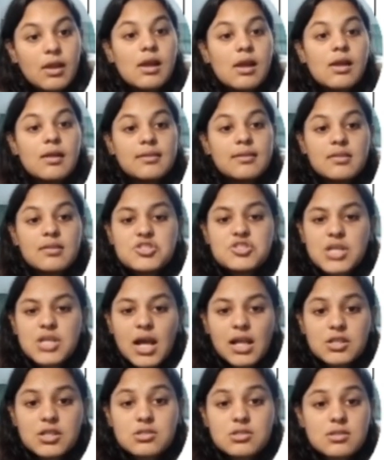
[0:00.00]
Then the
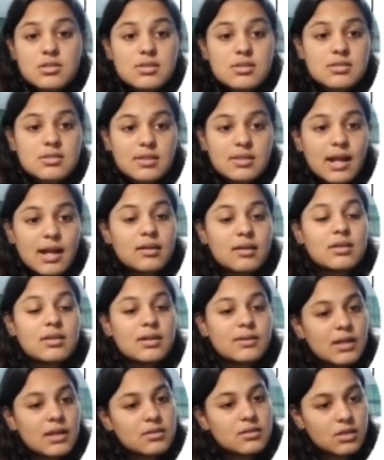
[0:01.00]
challenges is that
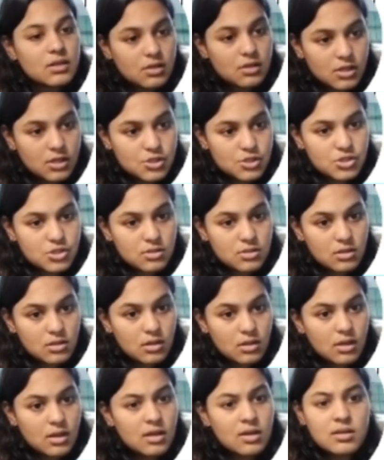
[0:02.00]
data integration,
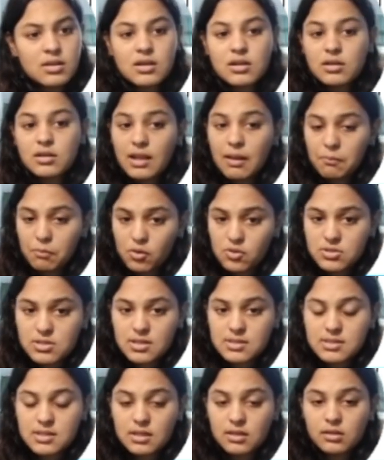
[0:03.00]
real-time
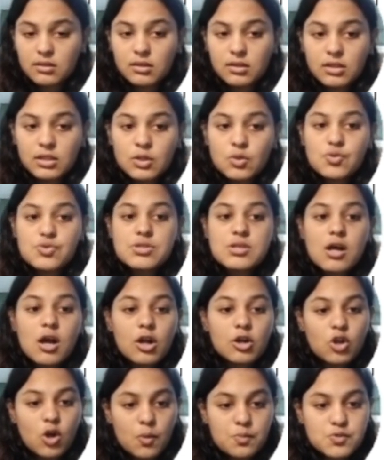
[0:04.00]
processing, user
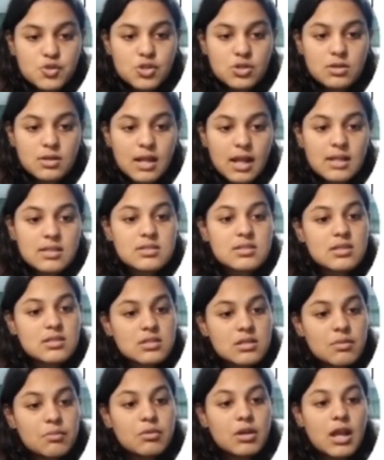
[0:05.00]
adoption, and
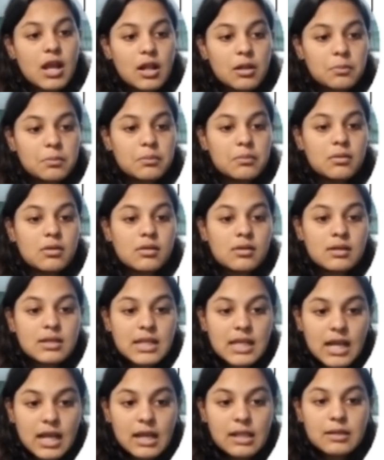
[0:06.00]
system
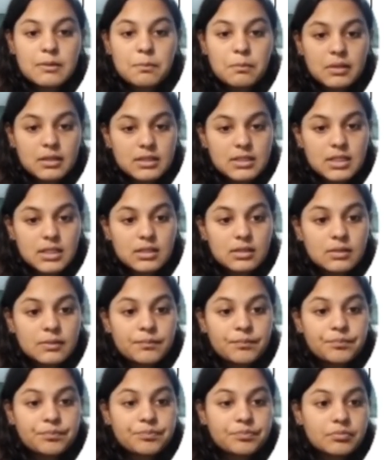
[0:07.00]
reliability.
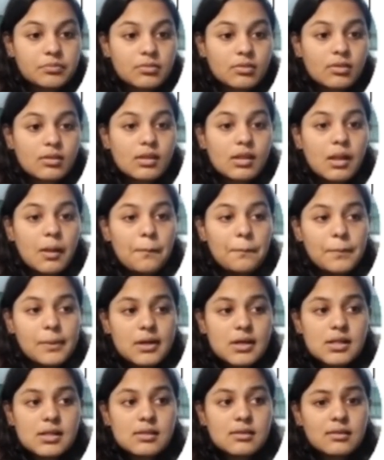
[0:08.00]

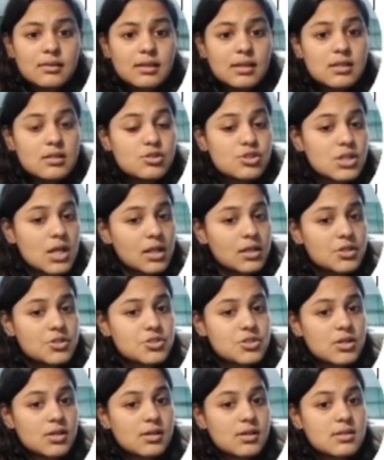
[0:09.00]
But these
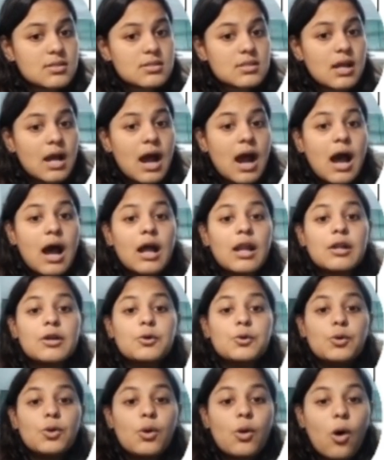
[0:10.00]
challenges are
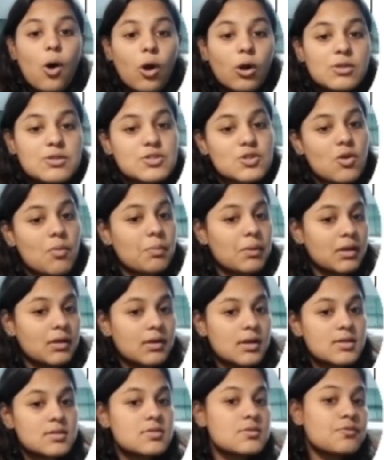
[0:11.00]
not stopping
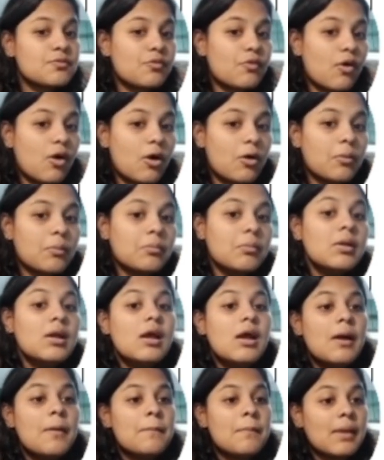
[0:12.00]
us from
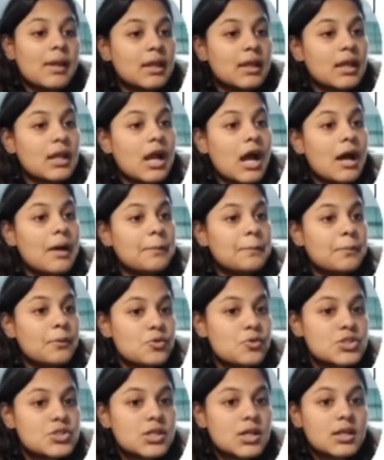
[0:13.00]
making our
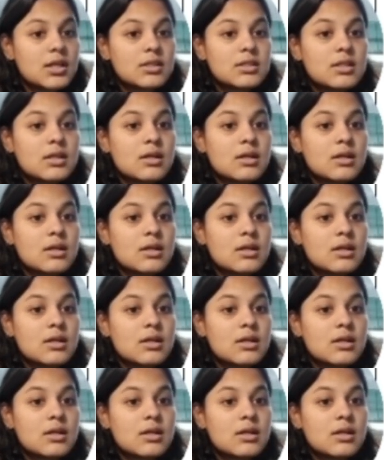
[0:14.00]
project